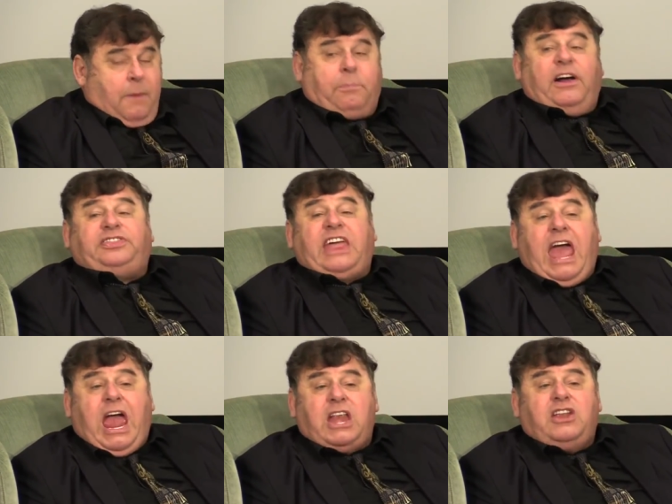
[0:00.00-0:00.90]
But
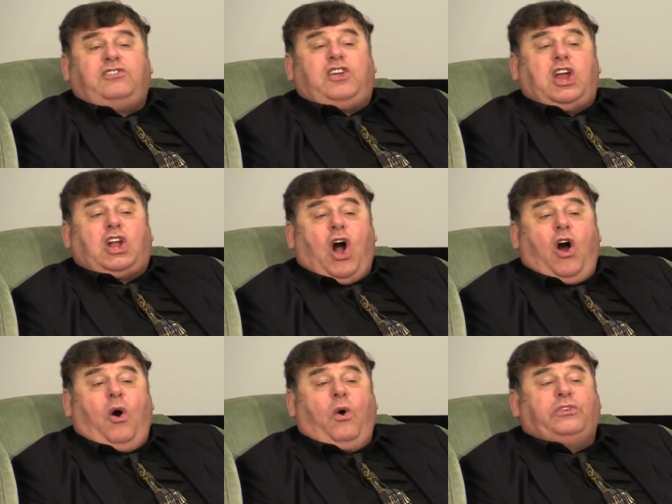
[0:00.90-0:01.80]
then she
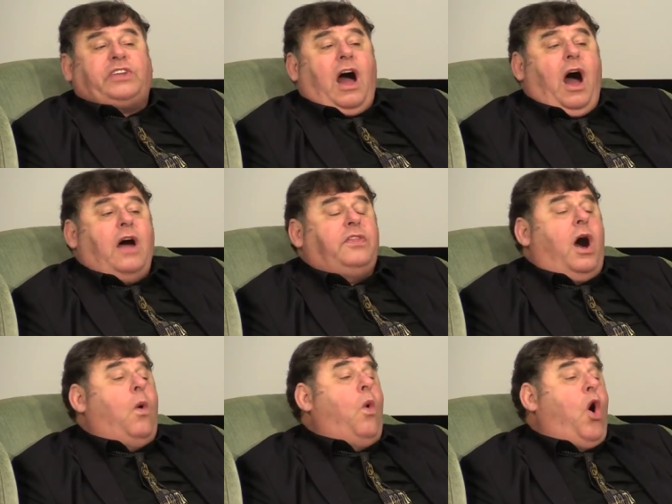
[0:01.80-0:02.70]
goes on
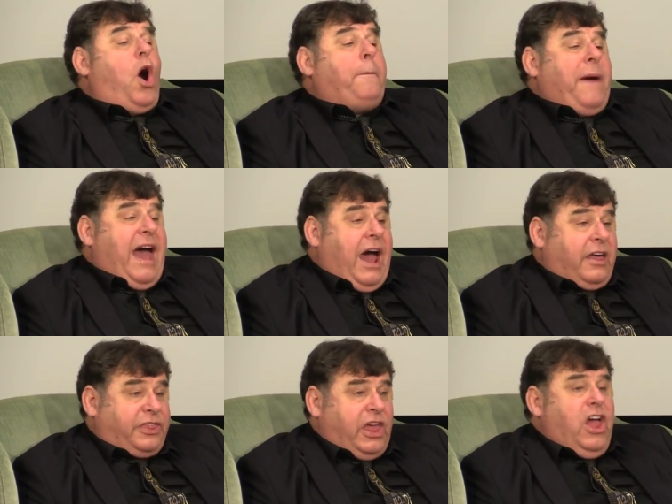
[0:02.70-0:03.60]
the
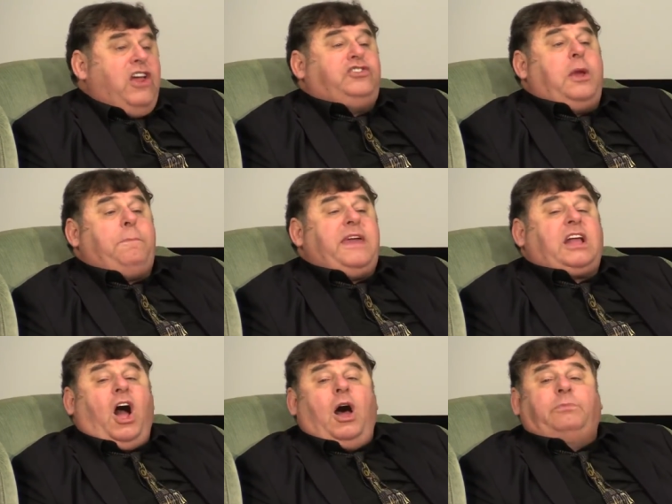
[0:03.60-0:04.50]
warpath. She
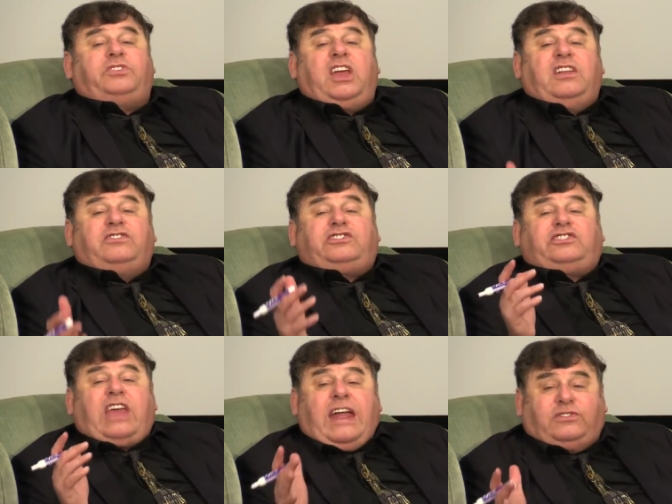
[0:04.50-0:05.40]
becomes
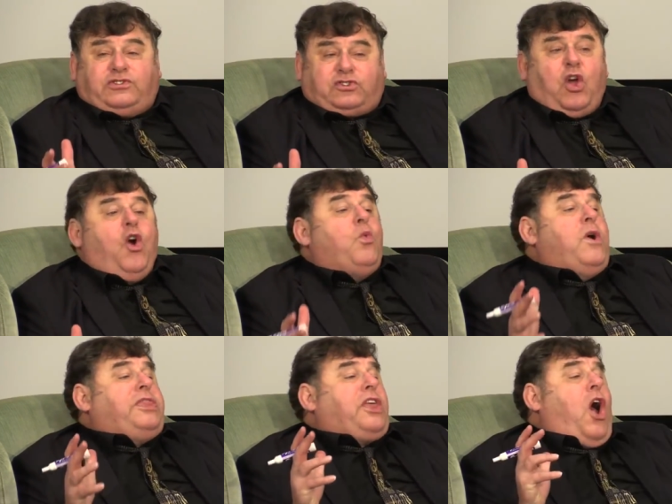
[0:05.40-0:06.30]
incensed
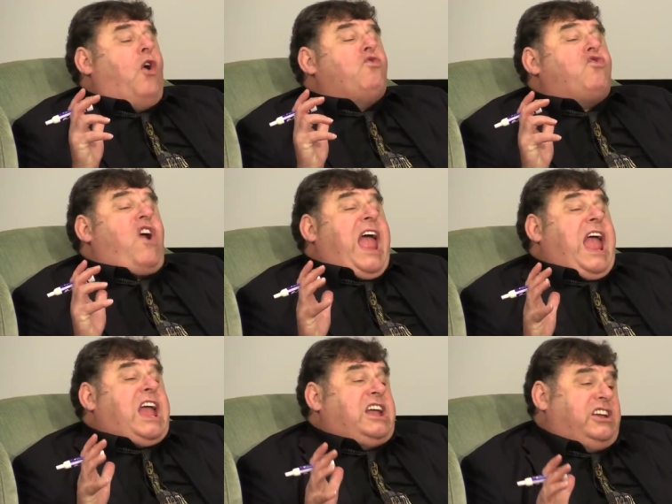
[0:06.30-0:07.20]
with
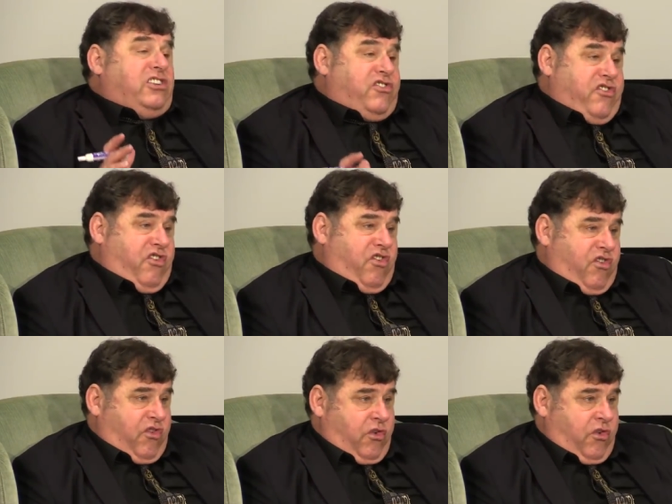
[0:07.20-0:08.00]
rage.